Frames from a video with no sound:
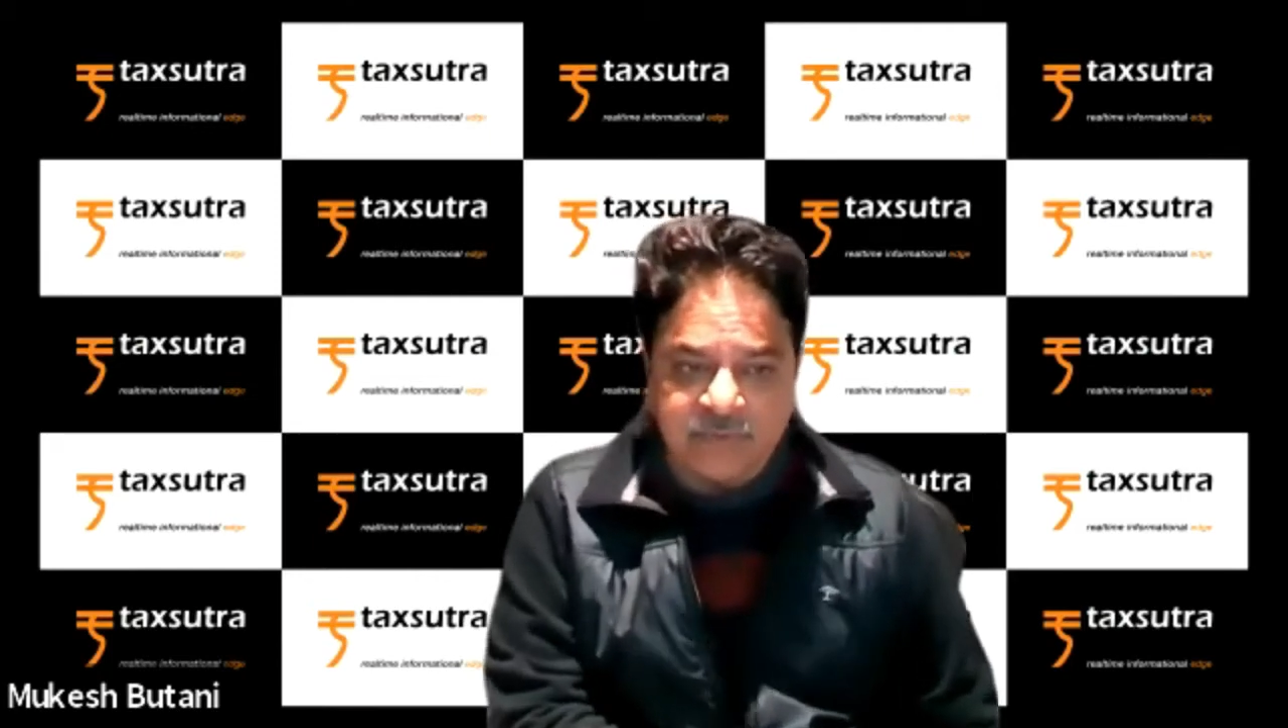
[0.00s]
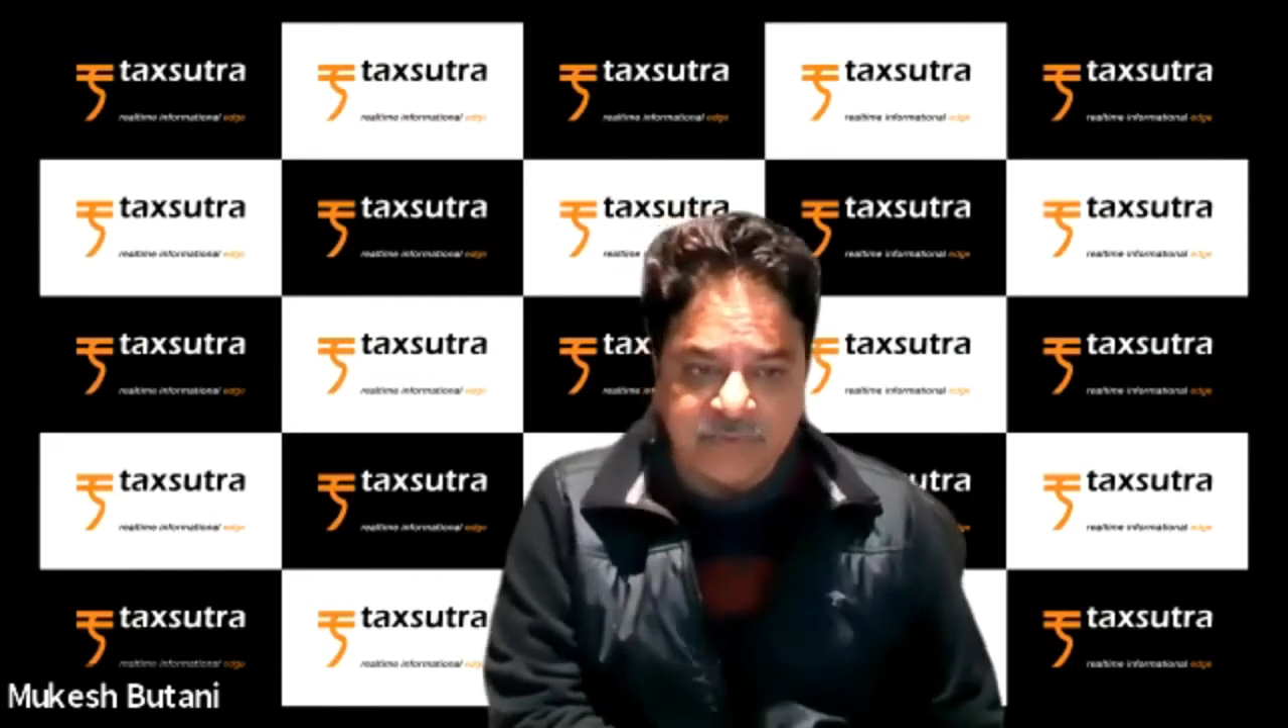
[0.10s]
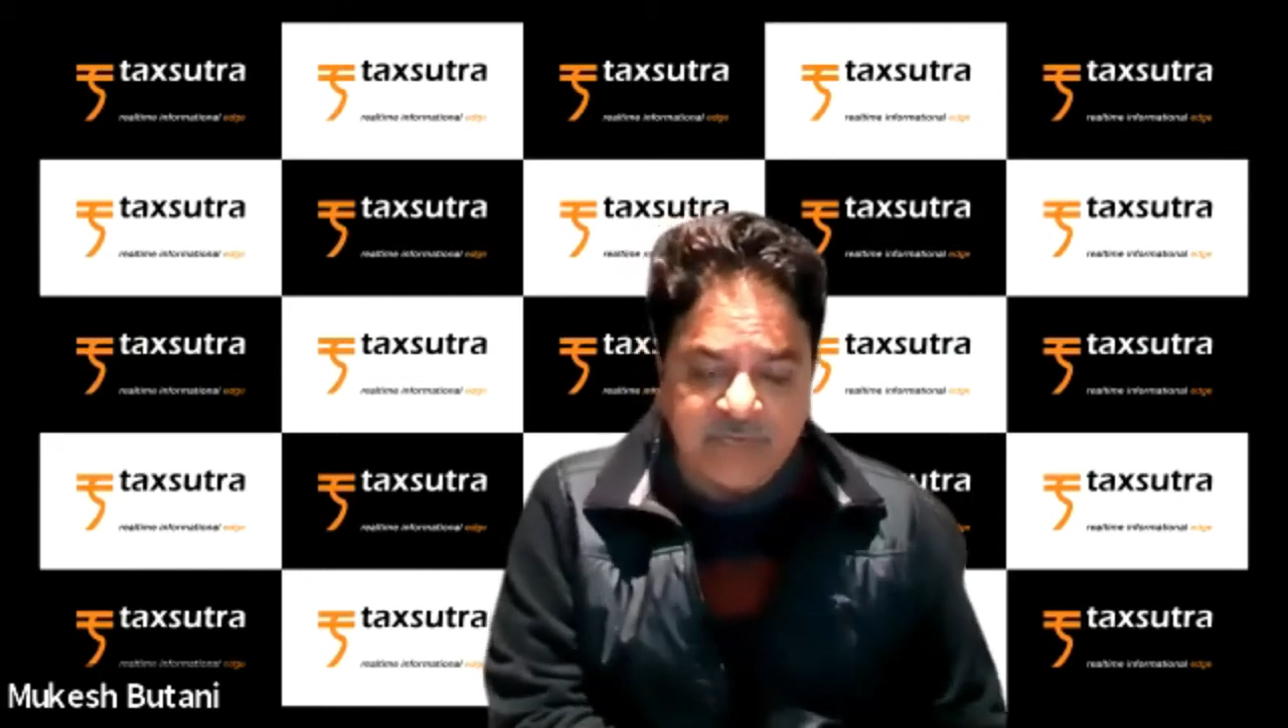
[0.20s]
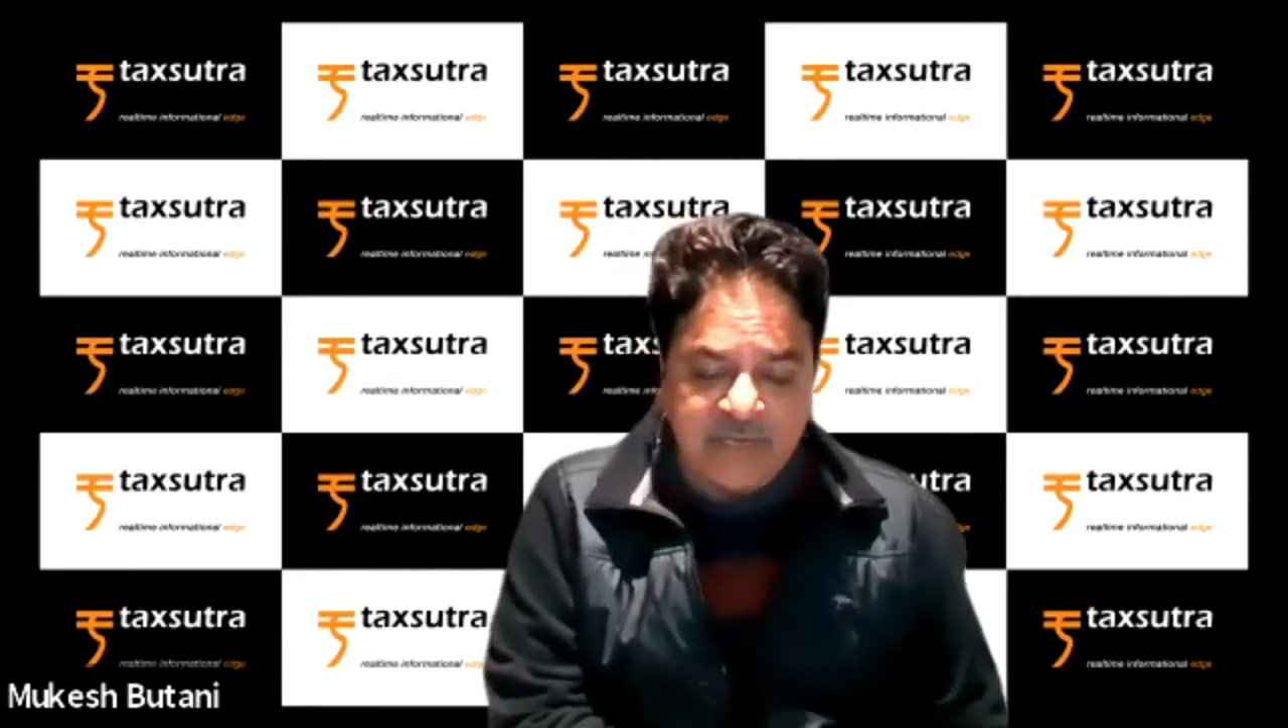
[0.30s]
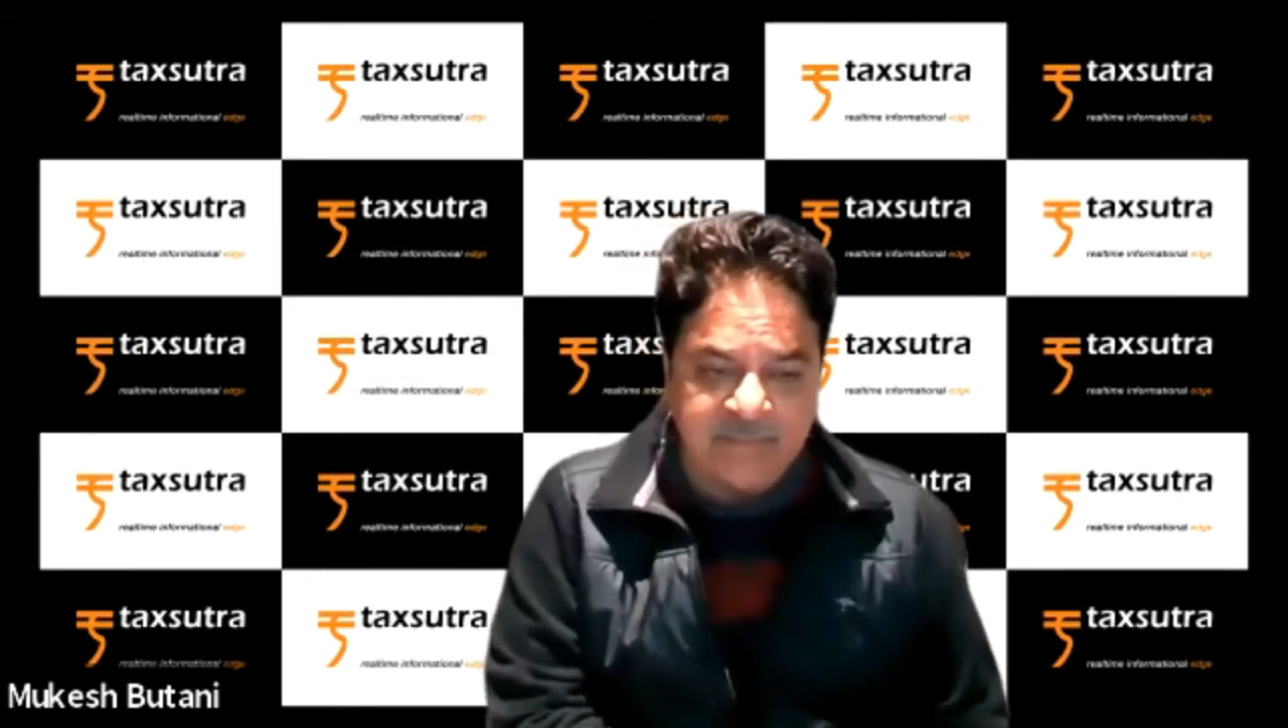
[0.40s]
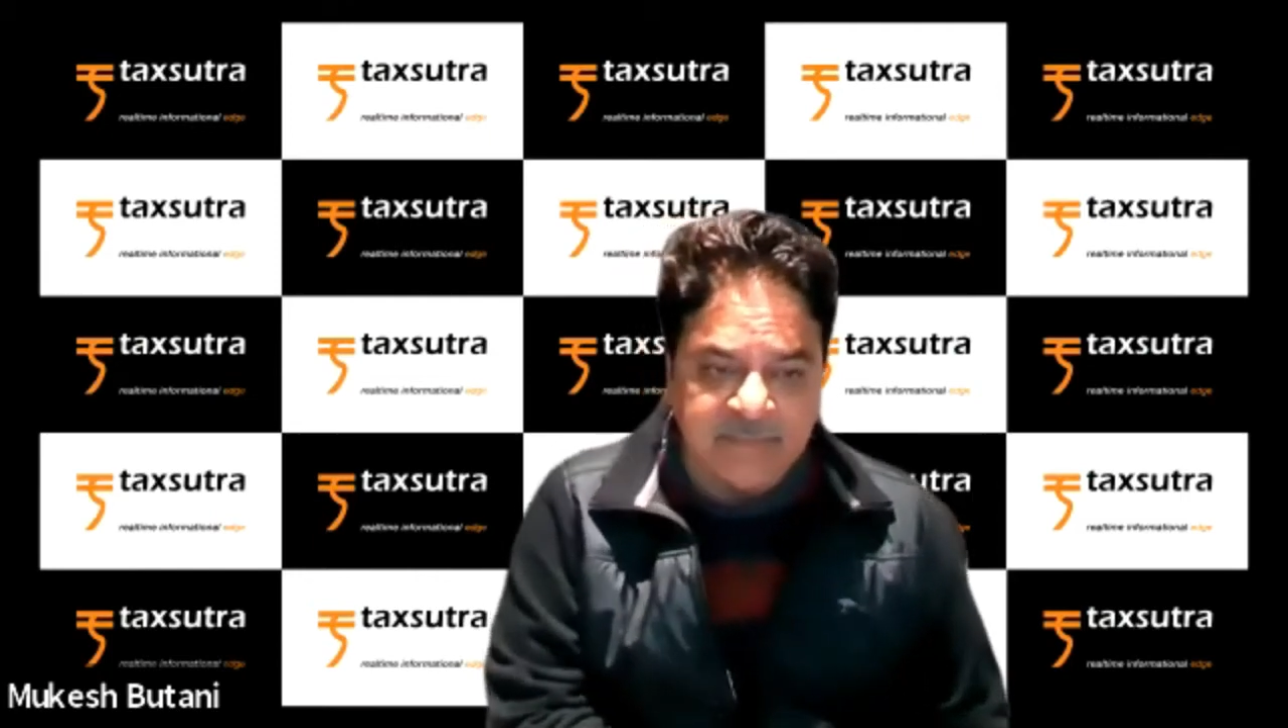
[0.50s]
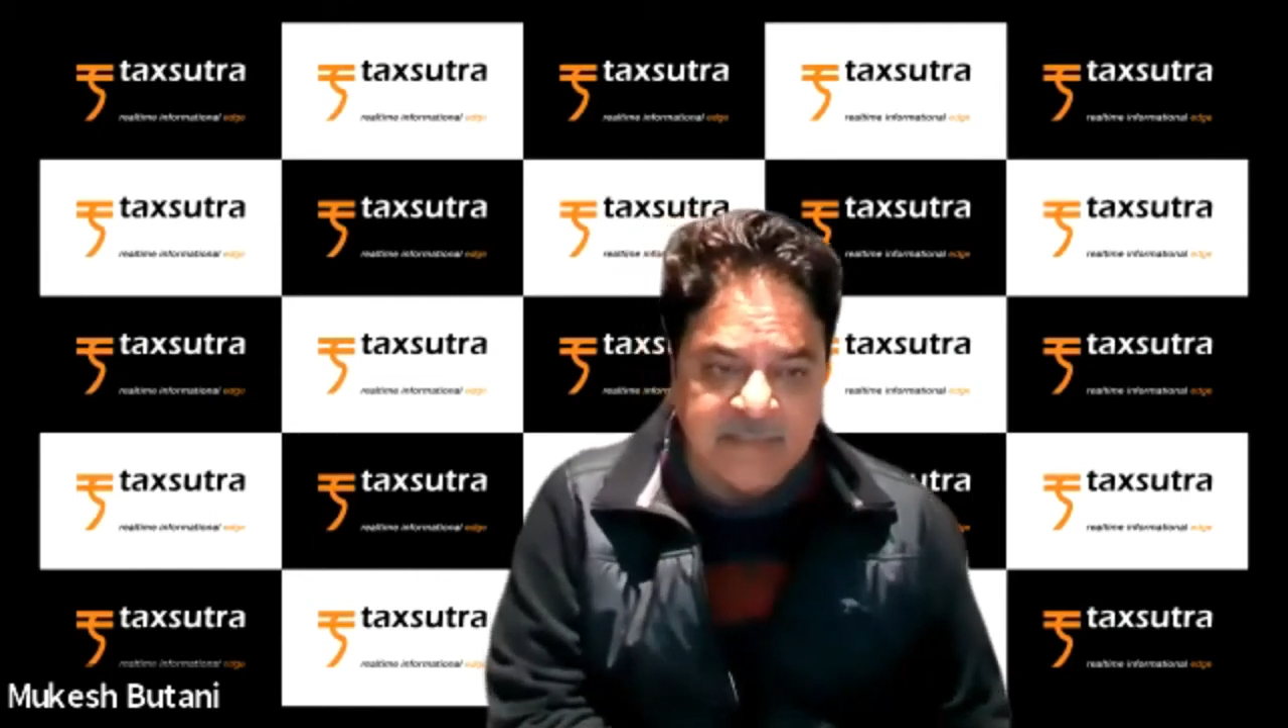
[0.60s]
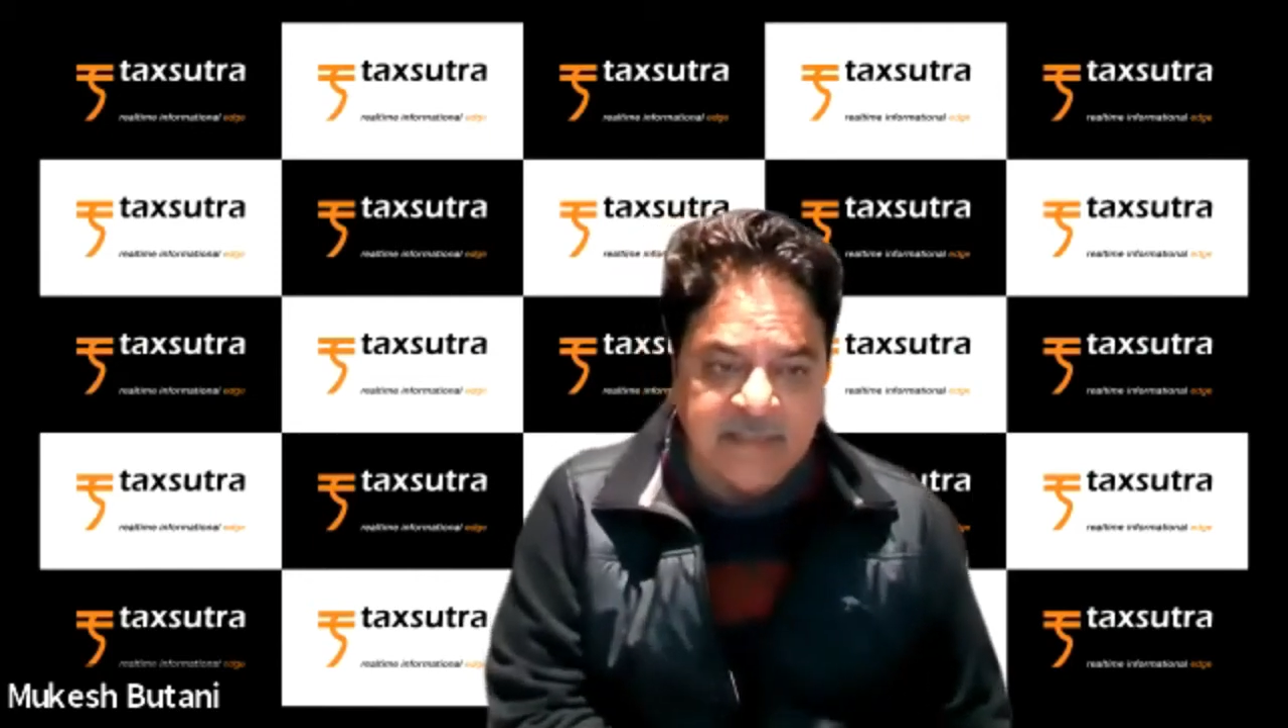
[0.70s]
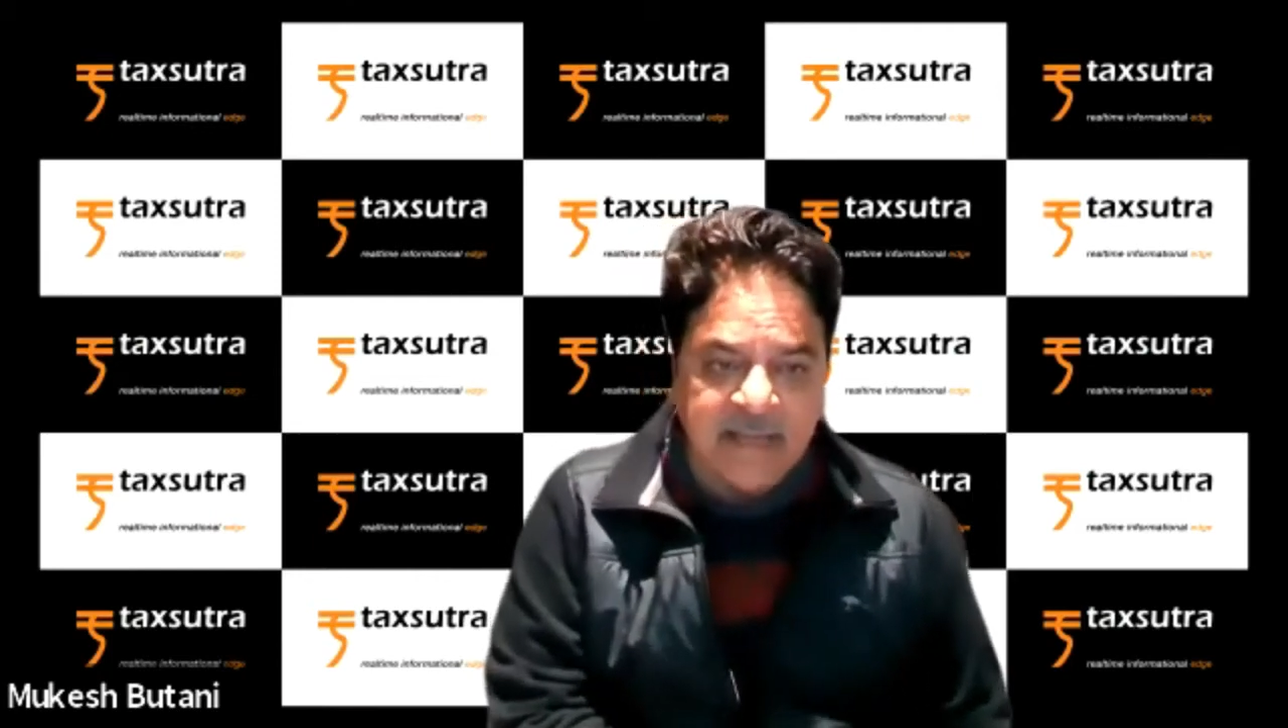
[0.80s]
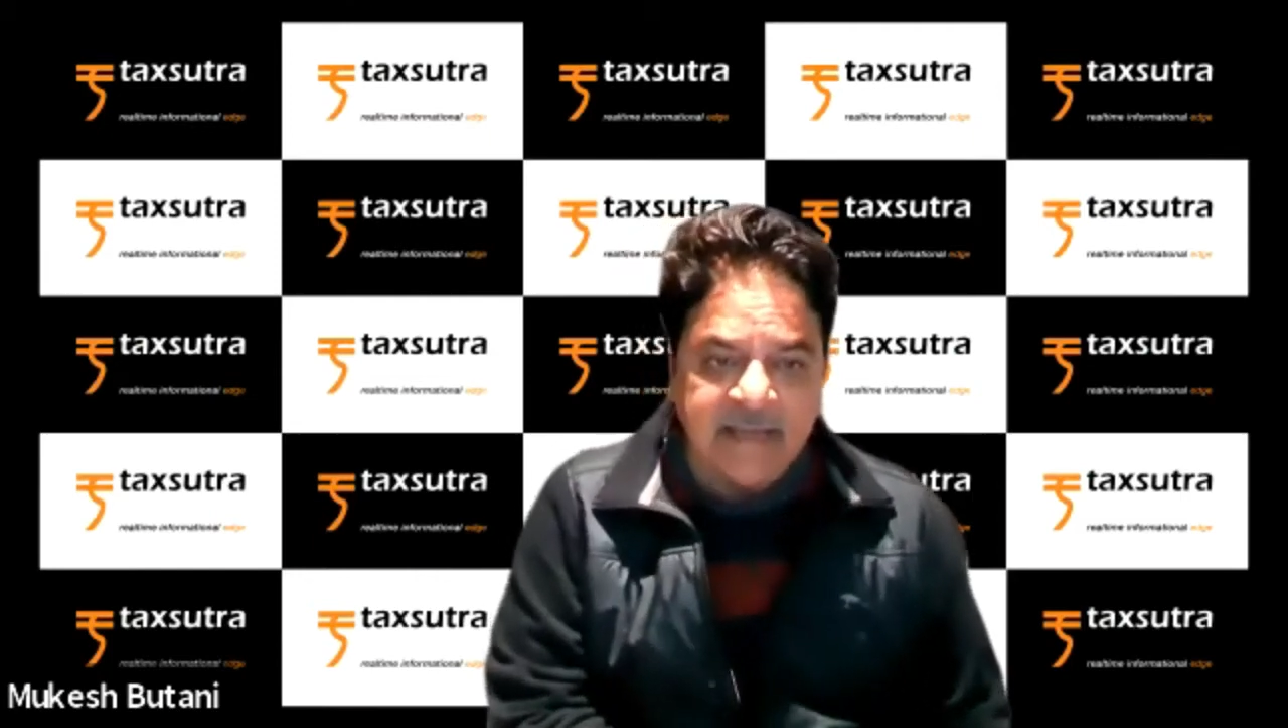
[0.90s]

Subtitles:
program